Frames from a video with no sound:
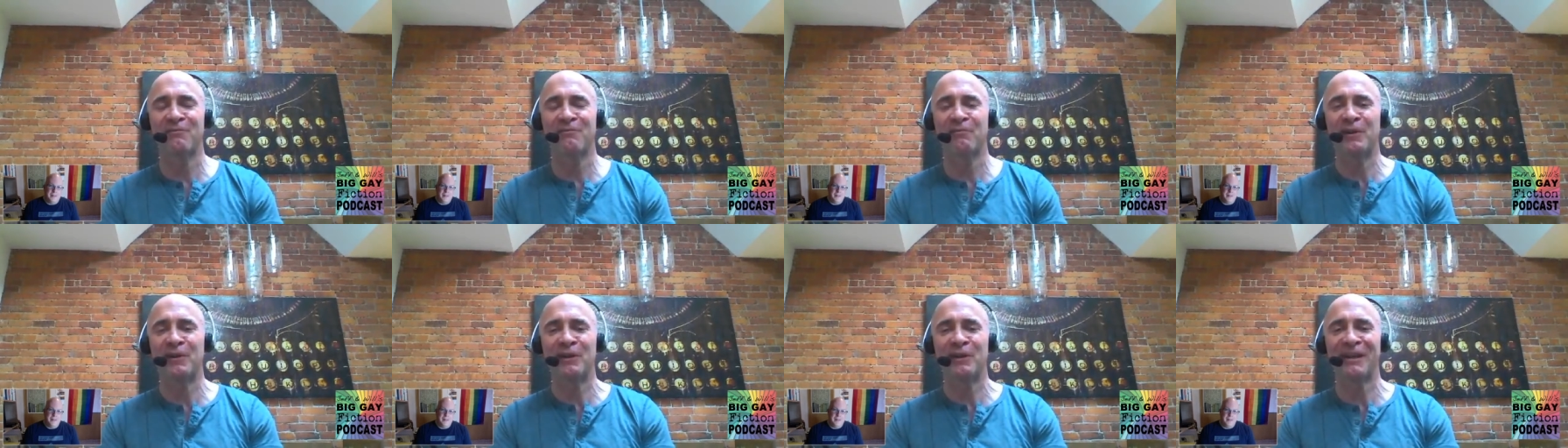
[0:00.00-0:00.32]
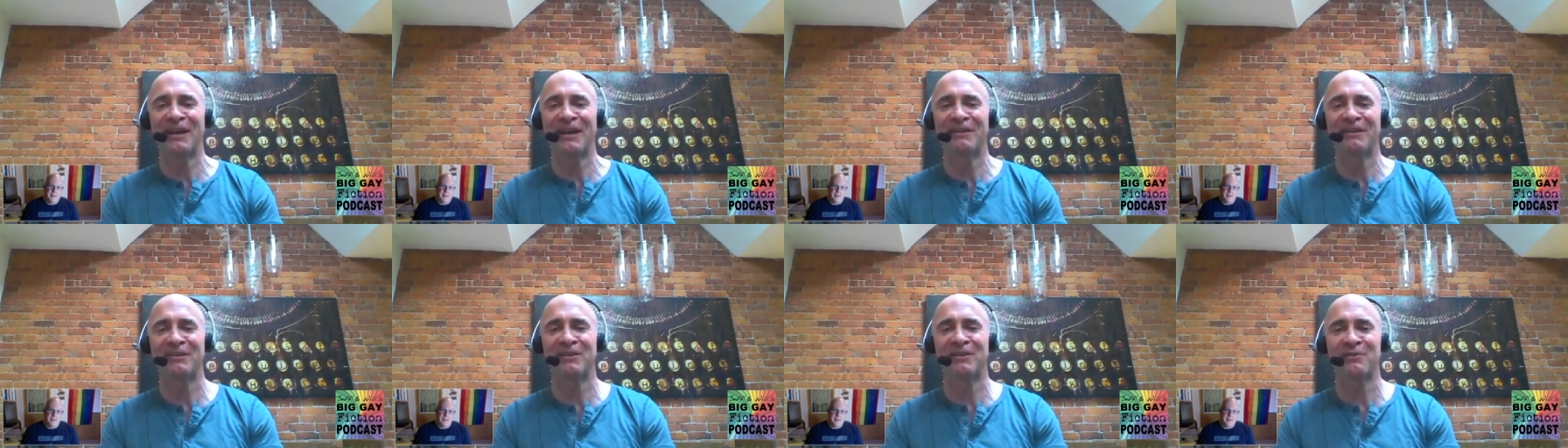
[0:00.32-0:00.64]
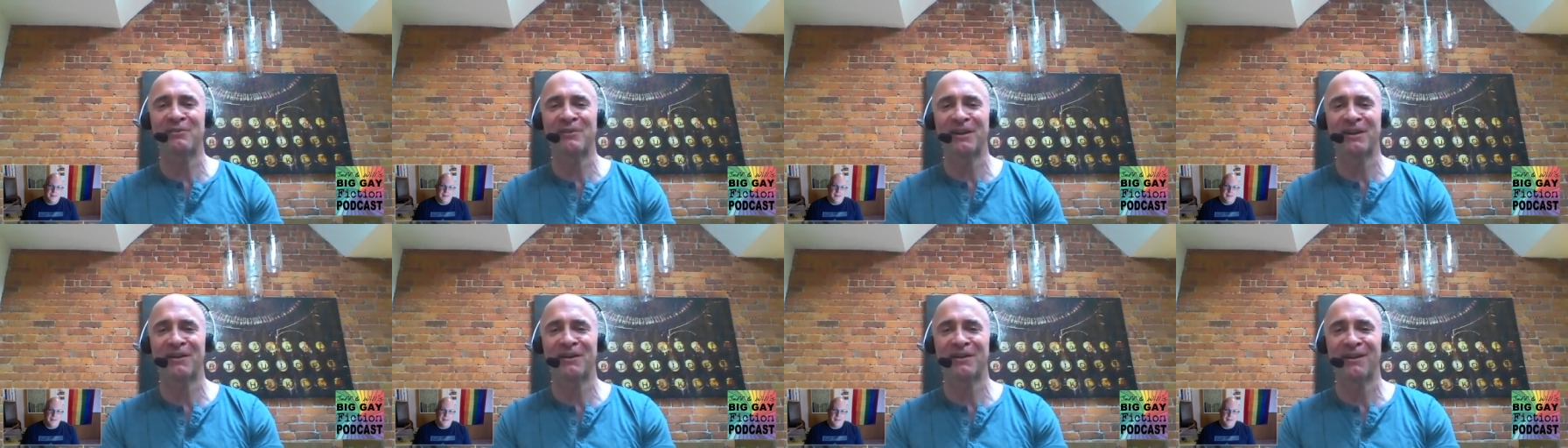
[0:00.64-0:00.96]
freelance
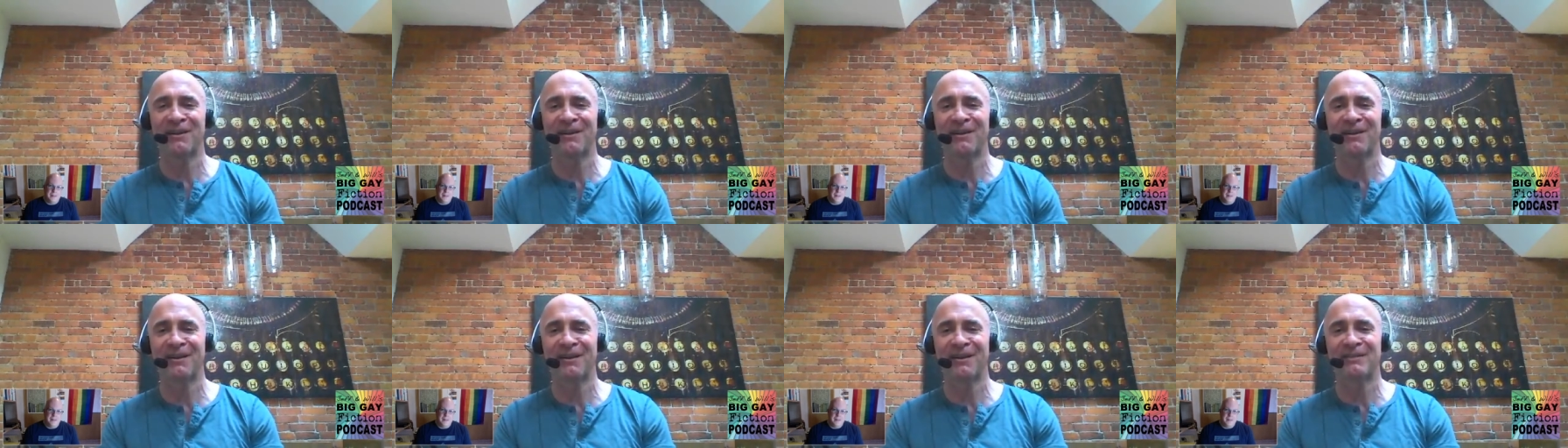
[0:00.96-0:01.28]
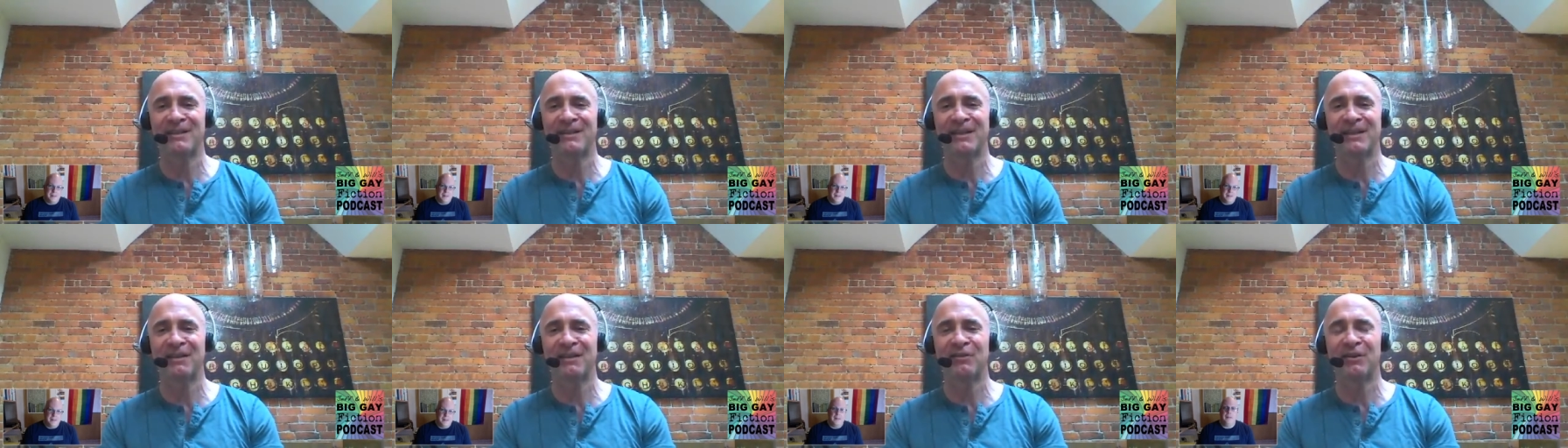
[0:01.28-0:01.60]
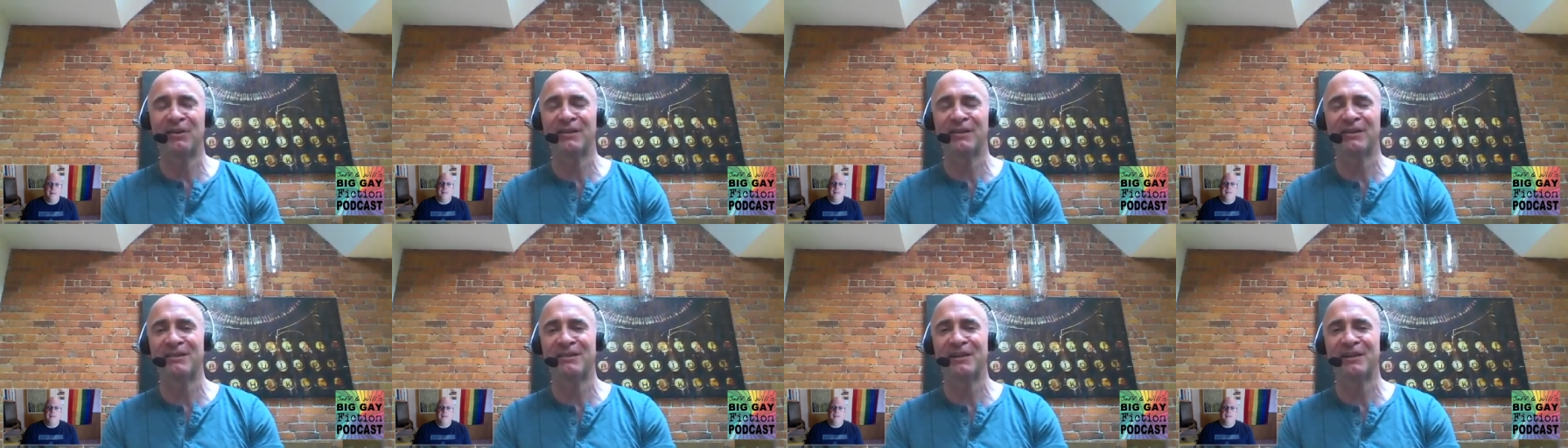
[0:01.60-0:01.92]
career, taking
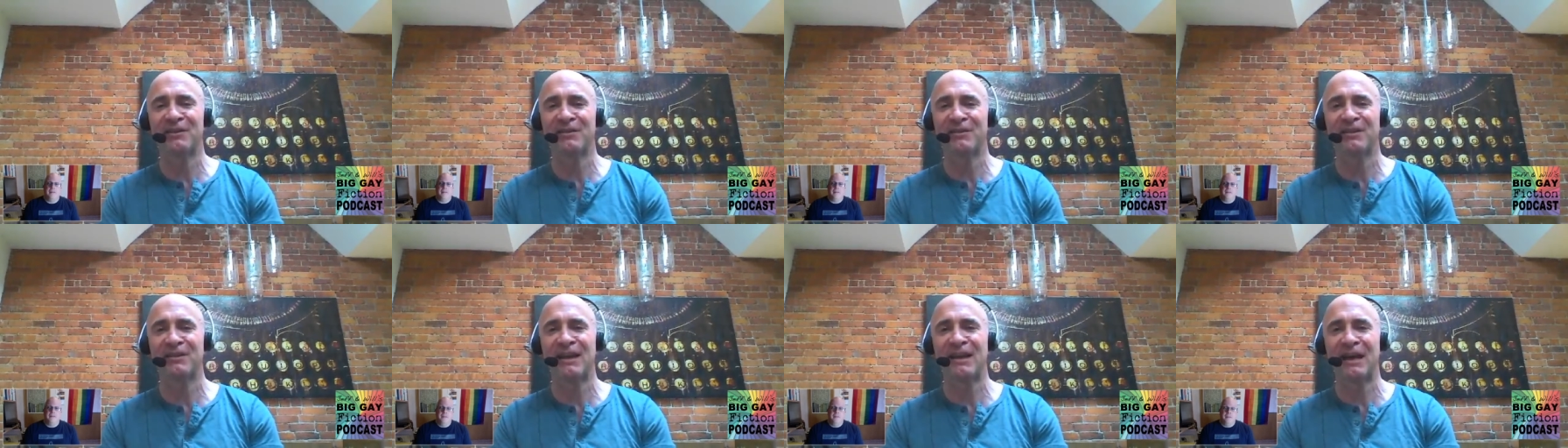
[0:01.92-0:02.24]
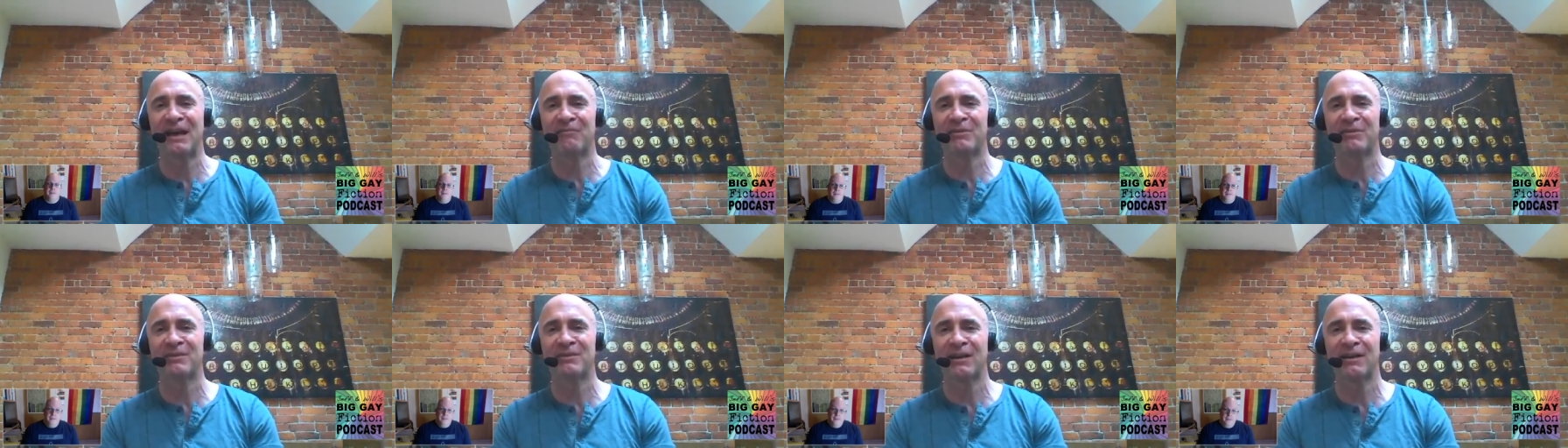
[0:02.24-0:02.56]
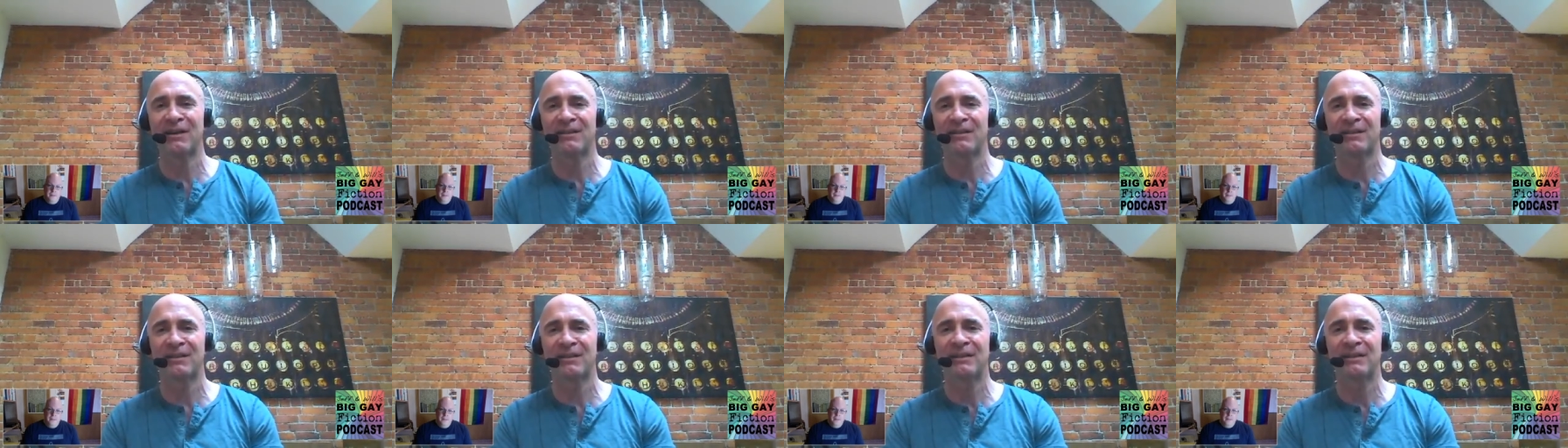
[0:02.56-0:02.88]
all his years in
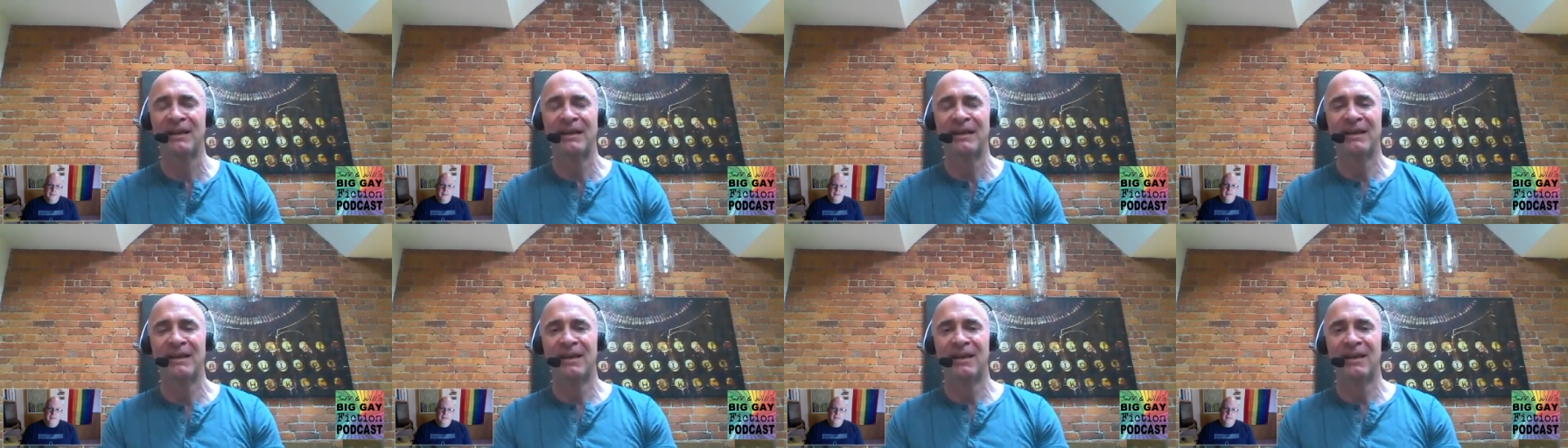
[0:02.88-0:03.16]
advertising